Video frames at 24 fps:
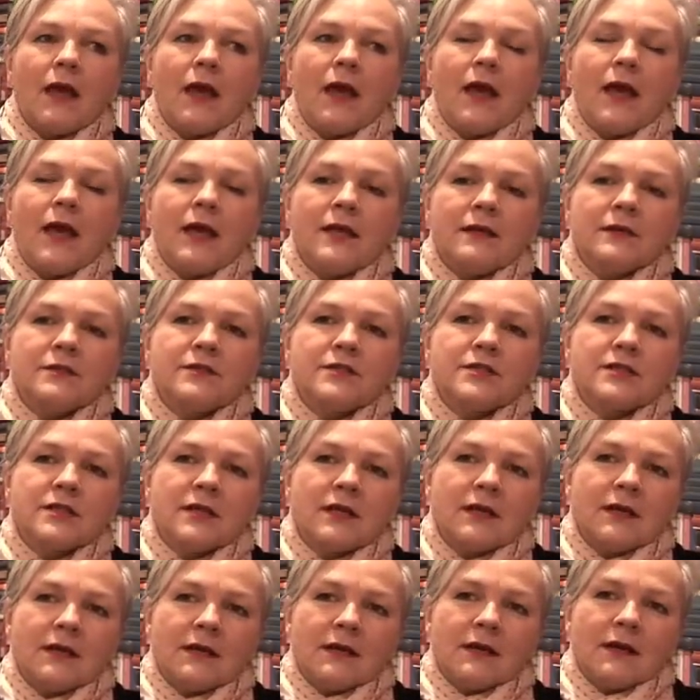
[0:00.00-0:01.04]
And
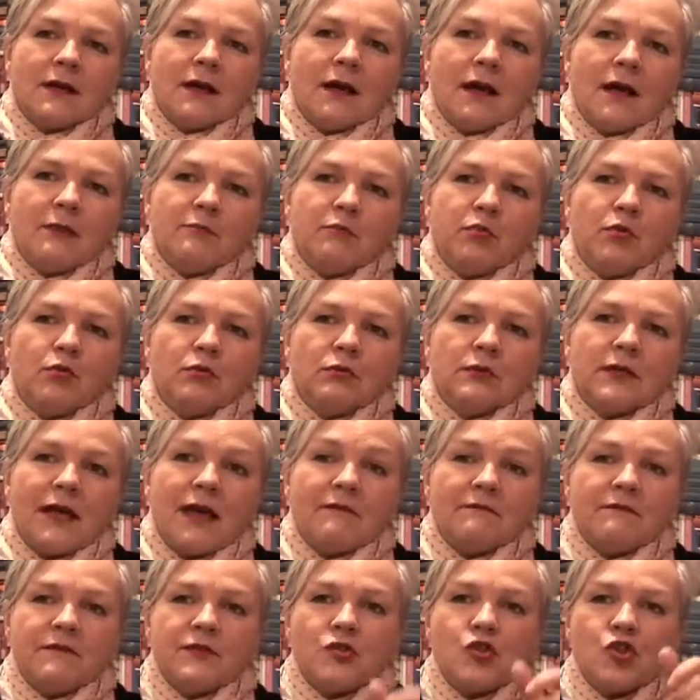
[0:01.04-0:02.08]
I pulled
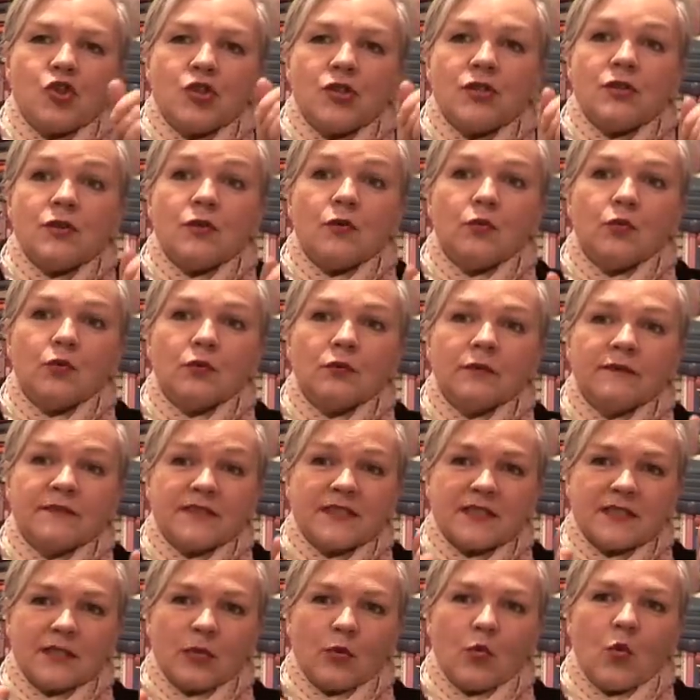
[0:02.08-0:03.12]
out Virginia
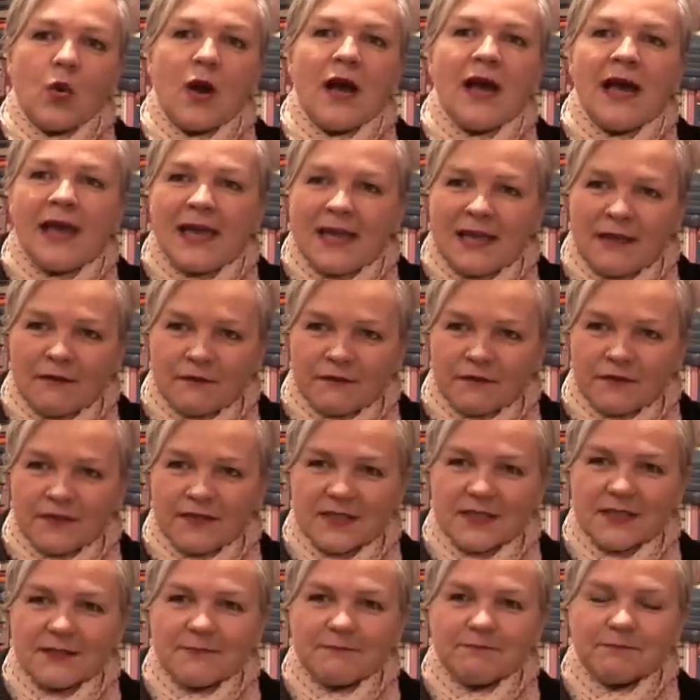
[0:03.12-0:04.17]
Woolf's The
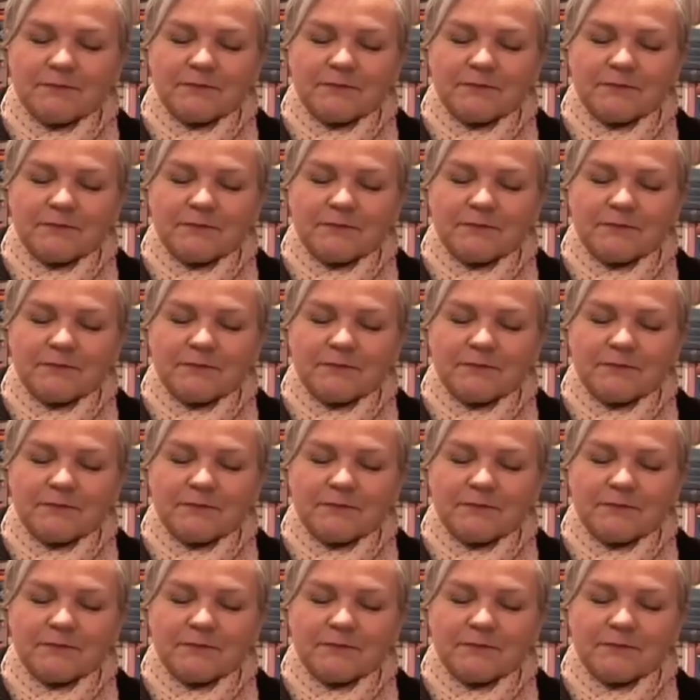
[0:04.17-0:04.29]
Waves